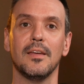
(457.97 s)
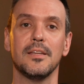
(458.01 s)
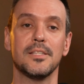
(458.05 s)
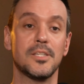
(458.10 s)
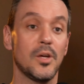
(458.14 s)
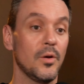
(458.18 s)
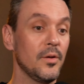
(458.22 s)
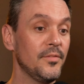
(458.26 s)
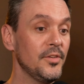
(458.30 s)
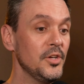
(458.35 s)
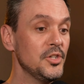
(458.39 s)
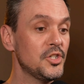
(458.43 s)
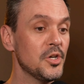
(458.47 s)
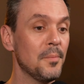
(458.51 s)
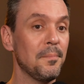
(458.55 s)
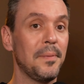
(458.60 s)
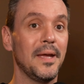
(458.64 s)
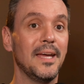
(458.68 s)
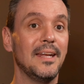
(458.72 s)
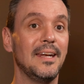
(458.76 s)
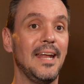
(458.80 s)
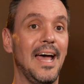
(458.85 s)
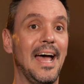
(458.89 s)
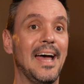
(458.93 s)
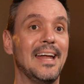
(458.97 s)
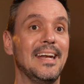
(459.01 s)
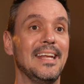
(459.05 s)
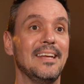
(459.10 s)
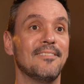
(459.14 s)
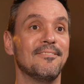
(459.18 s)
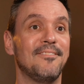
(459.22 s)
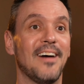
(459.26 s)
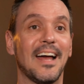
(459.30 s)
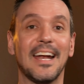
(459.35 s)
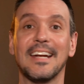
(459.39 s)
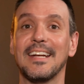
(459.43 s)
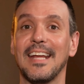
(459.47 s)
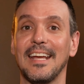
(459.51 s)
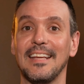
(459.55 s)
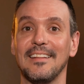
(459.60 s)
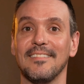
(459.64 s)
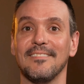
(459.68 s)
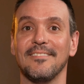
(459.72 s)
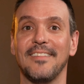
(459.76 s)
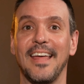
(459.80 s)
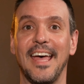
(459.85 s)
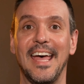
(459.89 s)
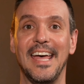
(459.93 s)
So if you jump in and invalidate
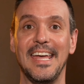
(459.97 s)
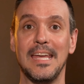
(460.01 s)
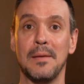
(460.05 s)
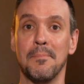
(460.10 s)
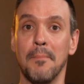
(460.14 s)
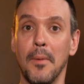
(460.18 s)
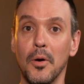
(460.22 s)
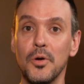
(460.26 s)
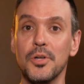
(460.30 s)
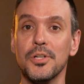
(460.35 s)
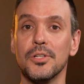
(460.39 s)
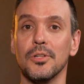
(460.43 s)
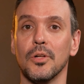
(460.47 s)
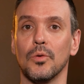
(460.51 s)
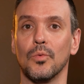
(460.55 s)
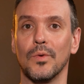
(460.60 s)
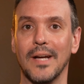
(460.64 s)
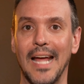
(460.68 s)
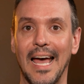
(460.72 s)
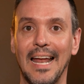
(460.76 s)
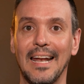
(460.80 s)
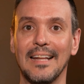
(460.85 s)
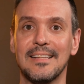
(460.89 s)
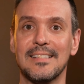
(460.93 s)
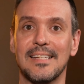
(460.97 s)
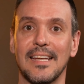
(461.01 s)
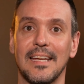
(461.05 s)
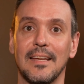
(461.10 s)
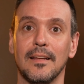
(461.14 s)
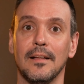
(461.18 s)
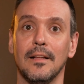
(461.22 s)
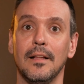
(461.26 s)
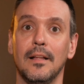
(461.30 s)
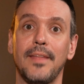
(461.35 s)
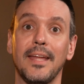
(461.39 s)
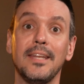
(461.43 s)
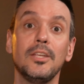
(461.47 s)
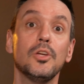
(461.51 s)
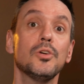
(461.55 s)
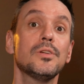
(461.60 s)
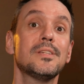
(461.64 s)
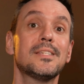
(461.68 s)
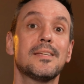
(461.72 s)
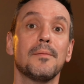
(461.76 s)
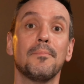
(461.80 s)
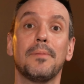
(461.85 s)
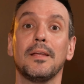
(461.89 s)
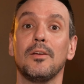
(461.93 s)
their emotional reality, then you're
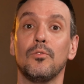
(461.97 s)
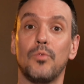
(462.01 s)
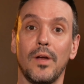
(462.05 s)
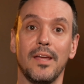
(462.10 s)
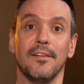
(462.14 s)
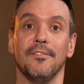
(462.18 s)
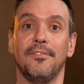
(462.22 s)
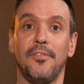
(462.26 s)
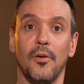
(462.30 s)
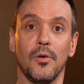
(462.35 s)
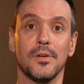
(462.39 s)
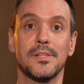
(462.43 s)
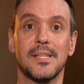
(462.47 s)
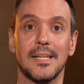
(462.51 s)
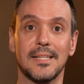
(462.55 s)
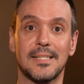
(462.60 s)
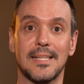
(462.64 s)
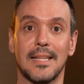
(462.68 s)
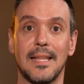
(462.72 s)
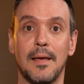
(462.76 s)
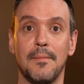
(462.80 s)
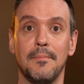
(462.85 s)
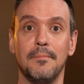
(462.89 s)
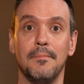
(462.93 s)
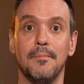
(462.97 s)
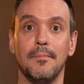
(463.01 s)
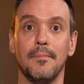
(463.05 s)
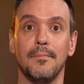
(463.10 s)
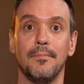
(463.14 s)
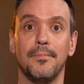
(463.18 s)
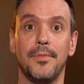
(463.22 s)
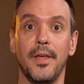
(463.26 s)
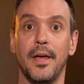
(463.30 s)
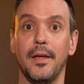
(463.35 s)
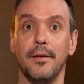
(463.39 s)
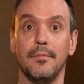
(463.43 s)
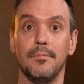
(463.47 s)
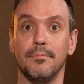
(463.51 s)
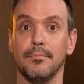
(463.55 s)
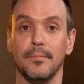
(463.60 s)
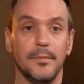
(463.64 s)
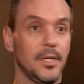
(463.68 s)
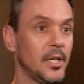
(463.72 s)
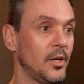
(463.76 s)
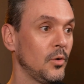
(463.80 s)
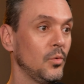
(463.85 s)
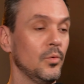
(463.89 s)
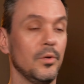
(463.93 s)
simply reinforcing to them that,
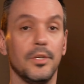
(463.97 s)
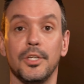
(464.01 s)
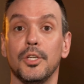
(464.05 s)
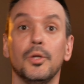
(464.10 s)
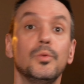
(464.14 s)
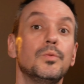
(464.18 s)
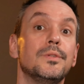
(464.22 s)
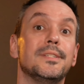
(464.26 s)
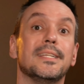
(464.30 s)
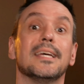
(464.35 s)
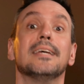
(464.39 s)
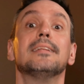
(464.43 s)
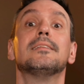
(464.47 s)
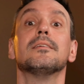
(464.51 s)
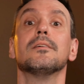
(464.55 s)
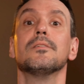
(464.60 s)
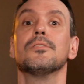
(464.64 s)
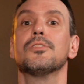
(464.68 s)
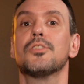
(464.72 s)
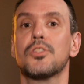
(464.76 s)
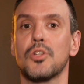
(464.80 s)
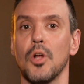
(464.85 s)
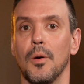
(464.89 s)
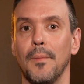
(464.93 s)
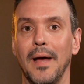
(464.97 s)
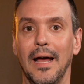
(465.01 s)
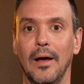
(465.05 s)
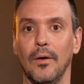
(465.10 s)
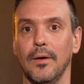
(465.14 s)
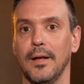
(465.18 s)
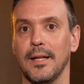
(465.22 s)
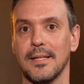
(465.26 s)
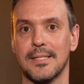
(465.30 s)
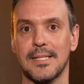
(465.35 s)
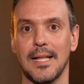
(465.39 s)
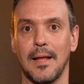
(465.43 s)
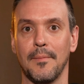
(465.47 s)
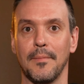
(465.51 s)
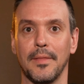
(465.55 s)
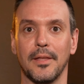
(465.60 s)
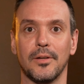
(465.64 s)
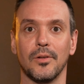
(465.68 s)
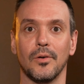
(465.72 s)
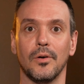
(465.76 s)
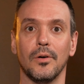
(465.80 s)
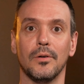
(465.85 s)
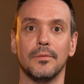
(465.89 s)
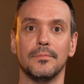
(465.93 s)
you did storm out and slam the
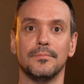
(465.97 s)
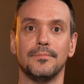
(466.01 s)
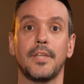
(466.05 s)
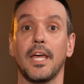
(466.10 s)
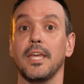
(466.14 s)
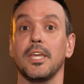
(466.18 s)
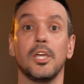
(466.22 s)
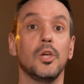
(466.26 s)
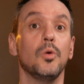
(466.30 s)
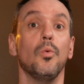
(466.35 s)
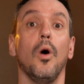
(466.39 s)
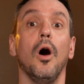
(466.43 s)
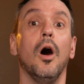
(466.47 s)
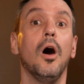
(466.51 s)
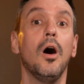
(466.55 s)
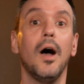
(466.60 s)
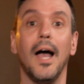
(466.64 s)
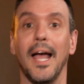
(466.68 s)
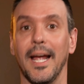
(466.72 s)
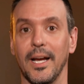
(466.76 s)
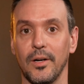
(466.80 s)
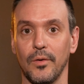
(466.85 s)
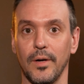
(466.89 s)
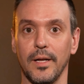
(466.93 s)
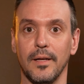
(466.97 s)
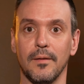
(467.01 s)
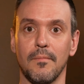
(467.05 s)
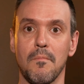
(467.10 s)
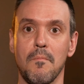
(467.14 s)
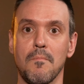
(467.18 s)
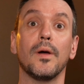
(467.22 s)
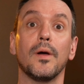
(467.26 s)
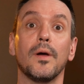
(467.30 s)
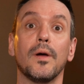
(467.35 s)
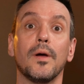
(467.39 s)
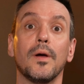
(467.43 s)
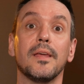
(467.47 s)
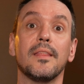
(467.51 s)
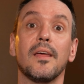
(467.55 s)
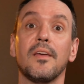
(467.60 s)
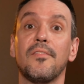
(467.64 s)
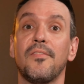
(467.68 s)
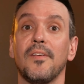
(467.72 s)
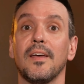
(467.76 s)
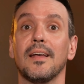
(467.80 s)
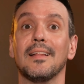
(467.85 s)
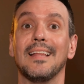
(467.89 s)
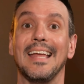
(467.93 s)
door, that you are angry, that the way they
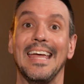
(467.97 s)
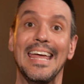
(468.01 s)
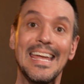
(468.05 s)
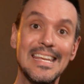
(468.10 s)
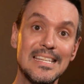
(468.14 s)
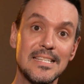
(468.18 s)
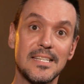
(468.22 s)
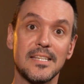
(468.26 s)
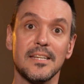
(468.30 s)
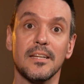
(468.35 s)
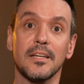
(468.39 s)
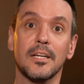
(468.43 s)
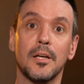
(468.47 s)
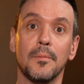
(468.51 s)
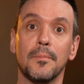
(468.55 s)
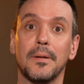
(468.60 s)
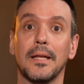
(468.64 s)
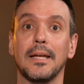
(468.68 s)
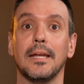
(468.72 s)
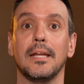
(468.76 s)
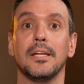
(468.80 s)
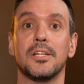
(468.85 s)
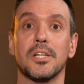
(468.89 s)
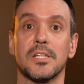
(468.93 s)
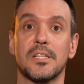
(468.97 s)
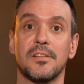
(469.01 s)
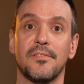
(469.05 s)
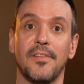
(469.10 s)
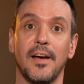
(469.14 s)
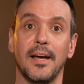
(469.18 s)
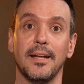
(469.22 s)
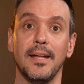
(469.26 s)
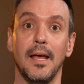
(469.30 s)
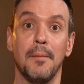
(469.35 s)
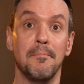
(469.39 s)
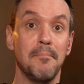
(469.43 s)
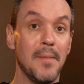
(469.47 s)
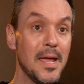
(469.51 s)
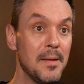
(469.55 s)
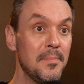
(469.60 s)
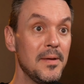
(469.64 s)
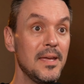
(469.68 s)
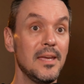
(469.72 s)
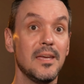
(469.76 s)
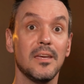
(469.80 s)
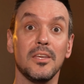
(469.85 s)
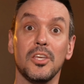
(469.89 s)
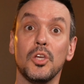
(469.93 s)
feel is completely justified, and
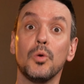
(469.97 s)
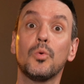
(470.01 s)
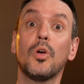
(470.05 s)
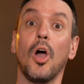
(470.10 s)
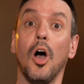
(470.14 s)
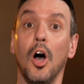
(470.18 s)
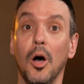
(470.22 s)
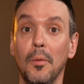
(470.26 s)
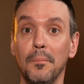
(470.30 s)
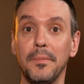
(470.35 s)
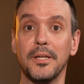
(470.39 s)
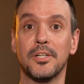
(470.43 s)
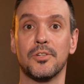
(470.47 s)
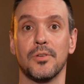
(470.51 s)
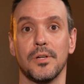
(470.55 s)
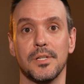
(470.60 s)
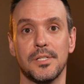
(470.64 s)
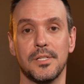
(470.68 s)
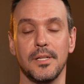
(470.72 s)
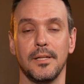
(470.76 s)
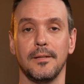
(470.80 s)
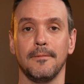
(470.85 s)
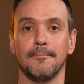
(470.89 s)
maybe you can't be trusted.